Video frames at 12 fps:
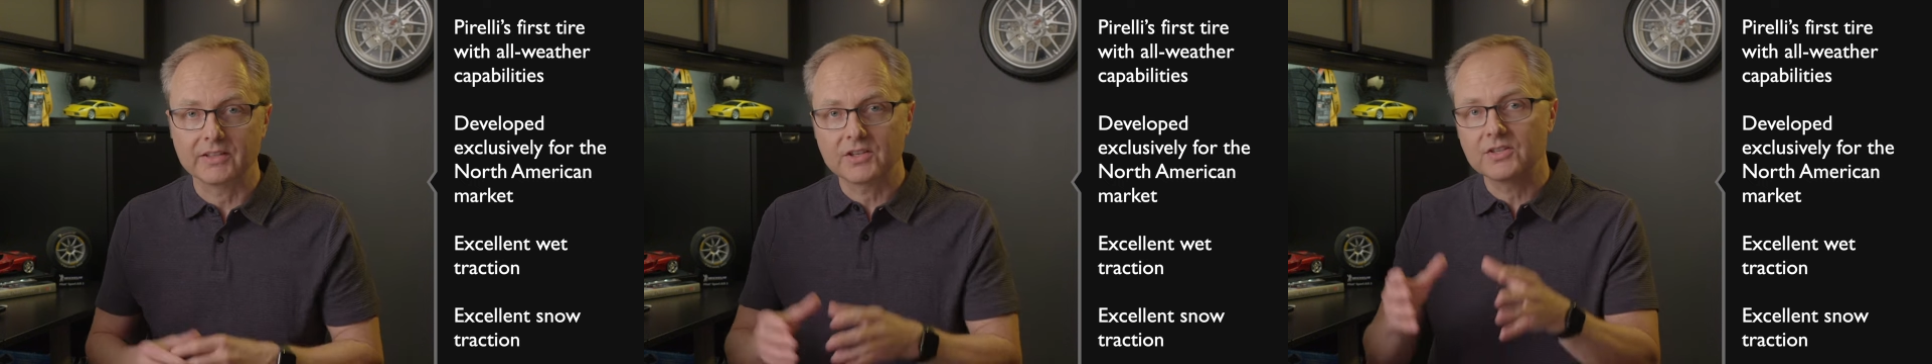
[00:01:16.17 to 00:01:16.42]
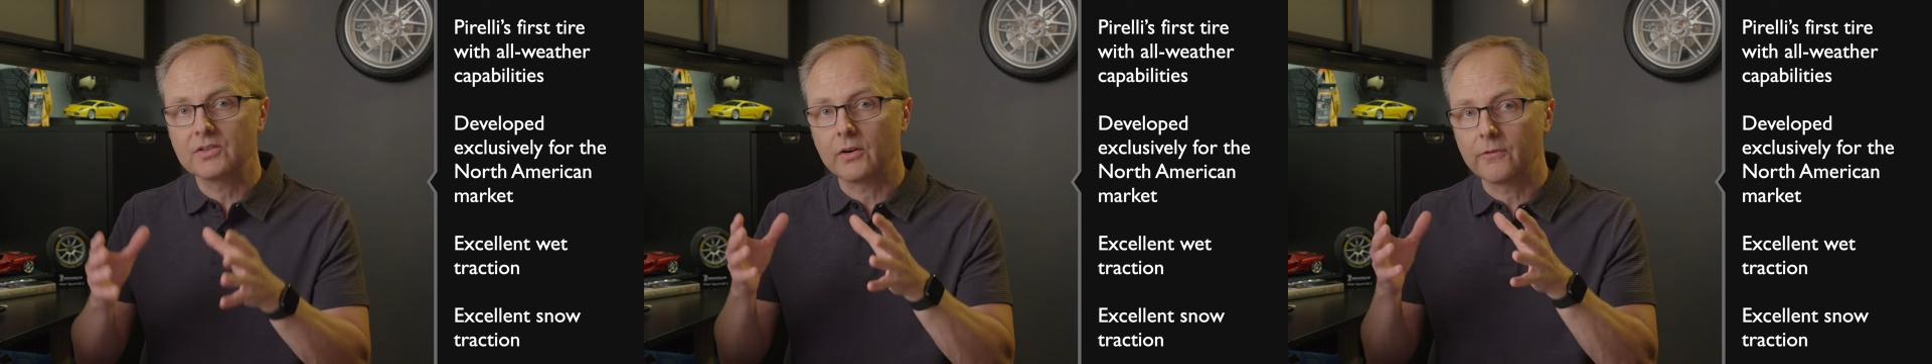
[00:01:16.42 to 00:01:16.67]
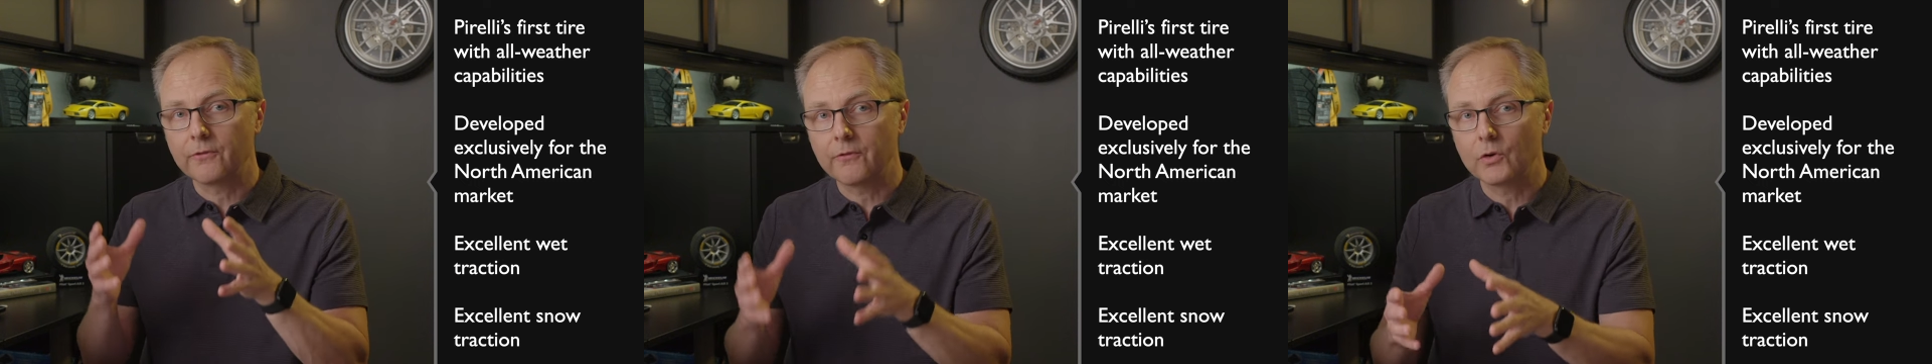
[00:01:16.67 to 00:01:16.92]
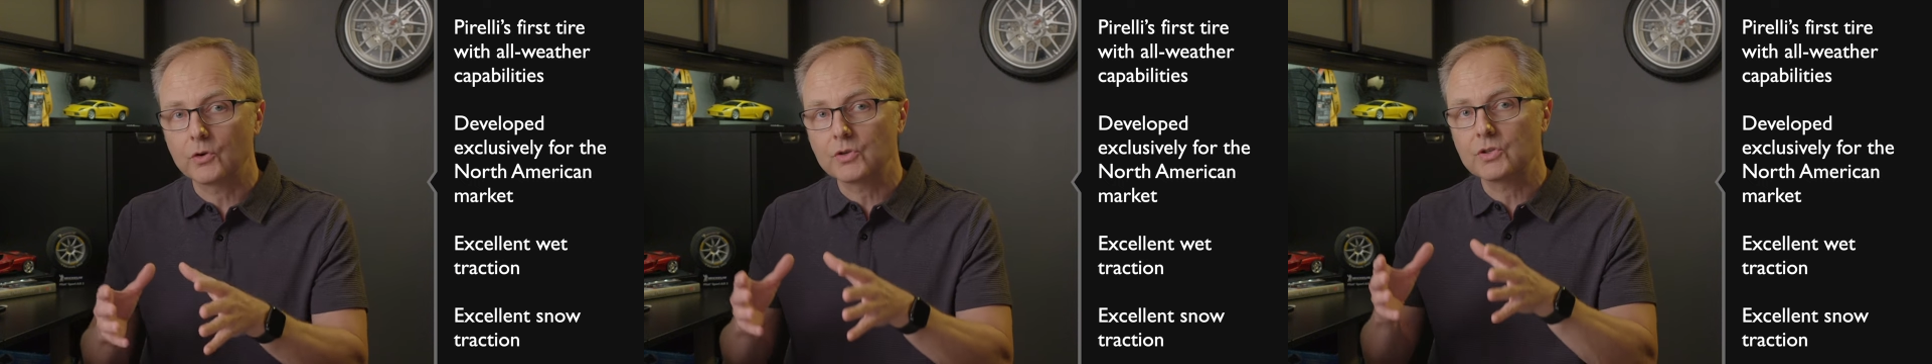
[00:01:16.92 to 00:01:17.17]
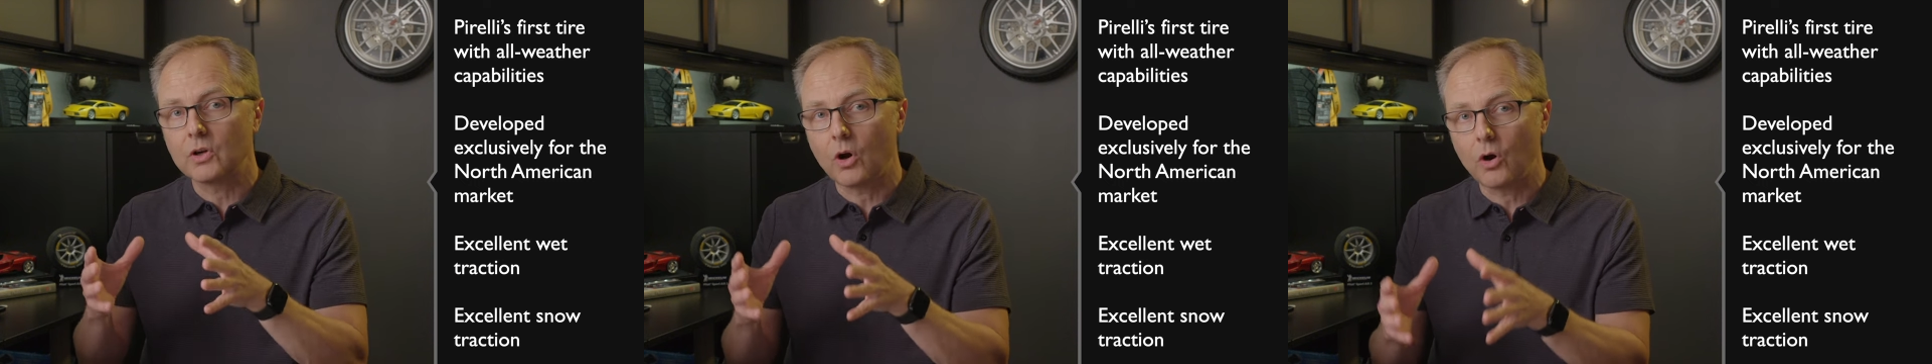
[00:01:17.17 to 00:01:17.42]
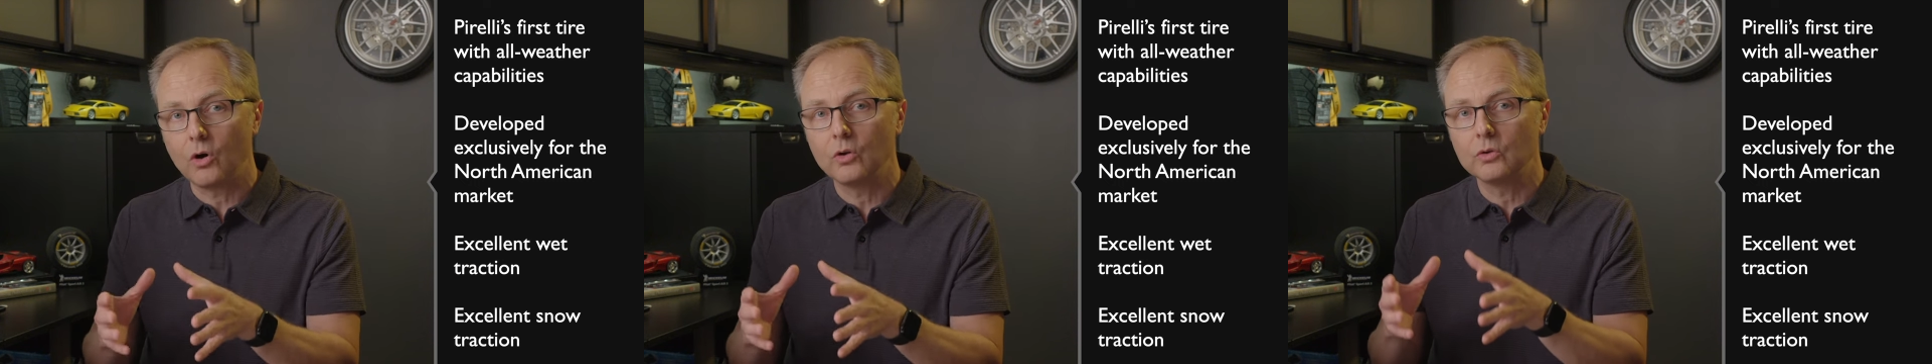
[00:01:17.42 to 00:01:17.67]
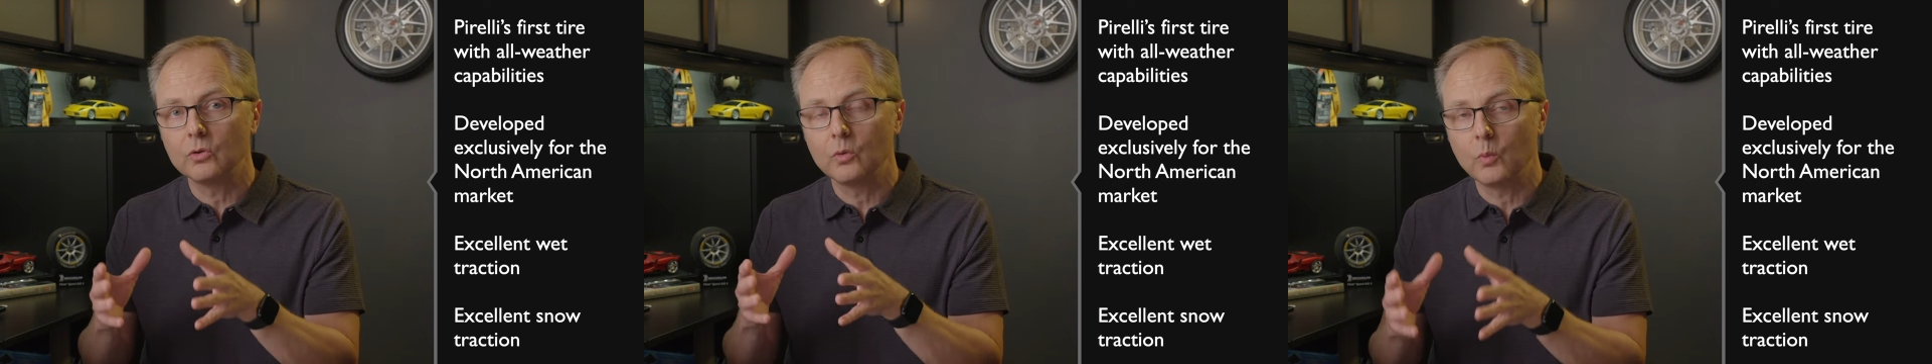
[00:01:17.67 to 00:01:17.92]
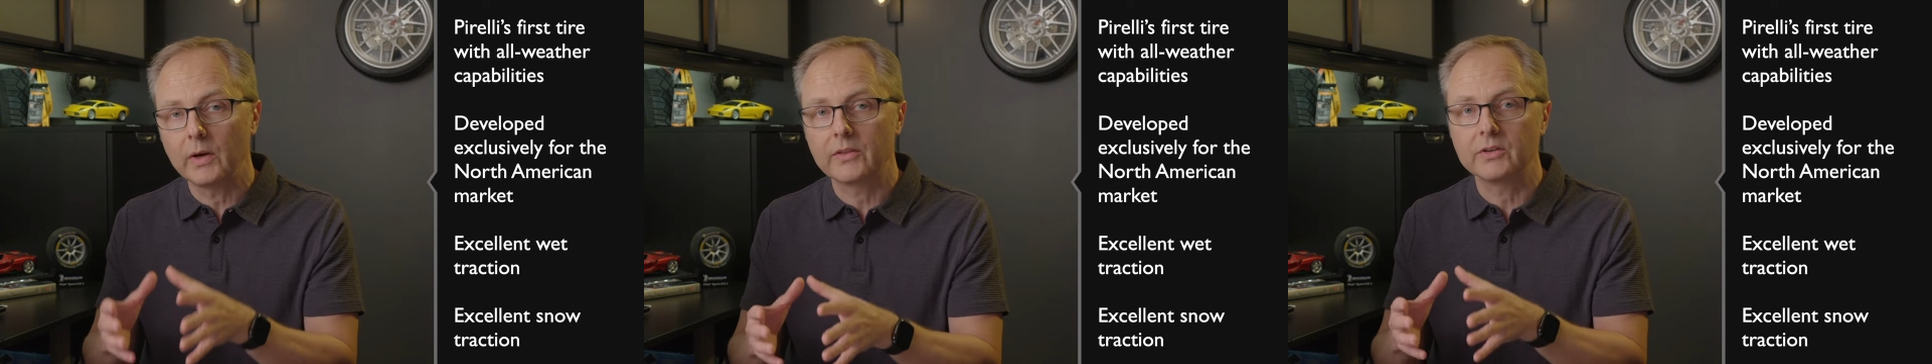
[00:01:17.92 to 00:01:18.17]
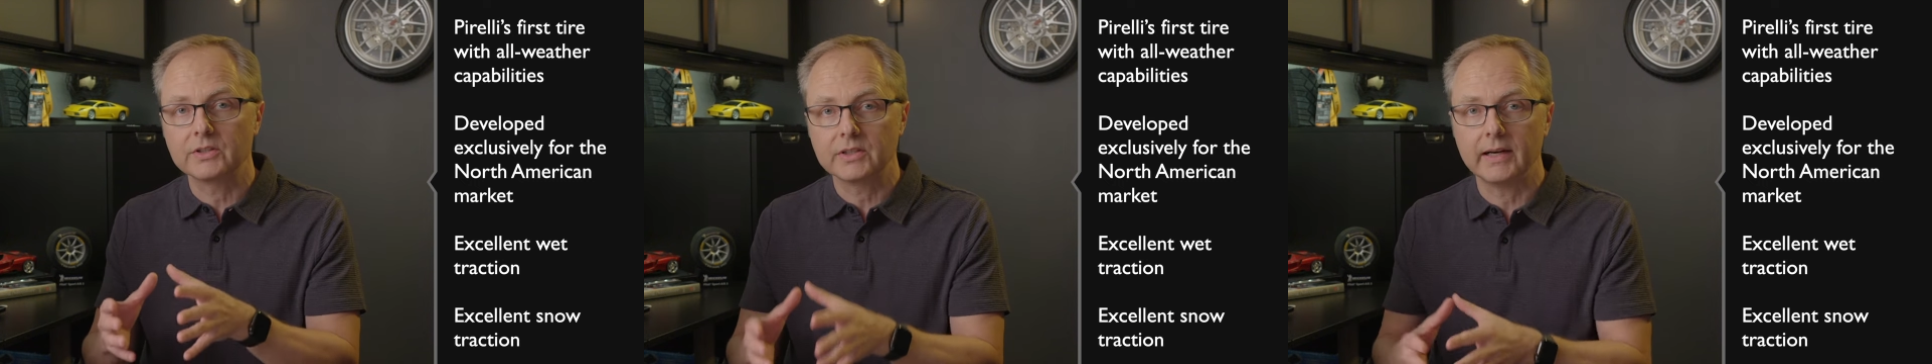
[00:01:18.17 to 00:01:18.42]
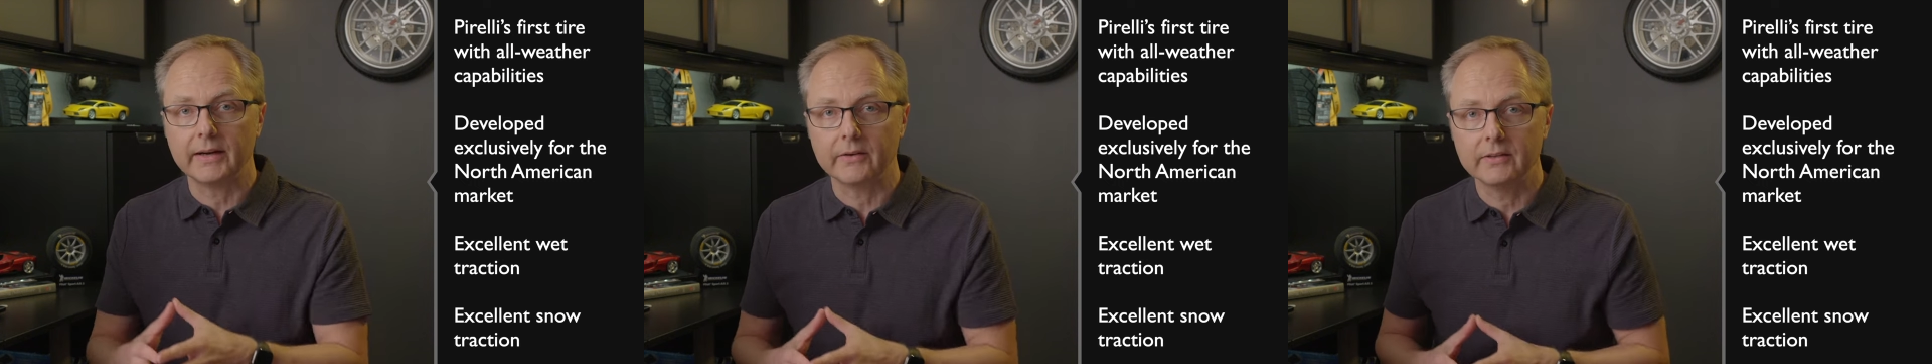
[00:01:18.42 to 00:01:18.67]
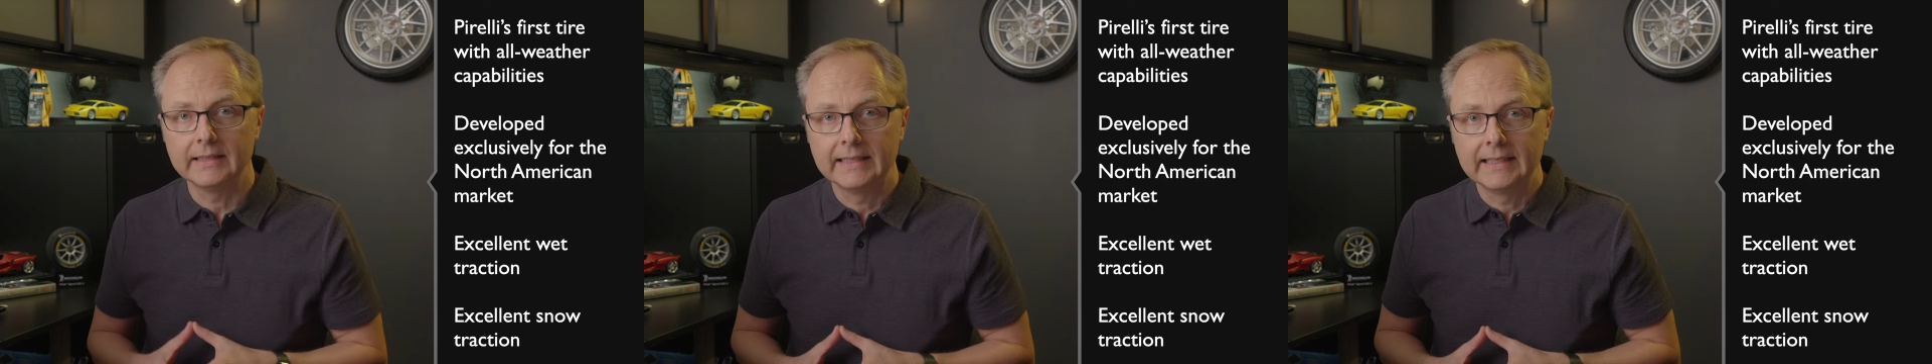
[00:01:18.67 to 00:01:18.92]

This is their first all-weather tire,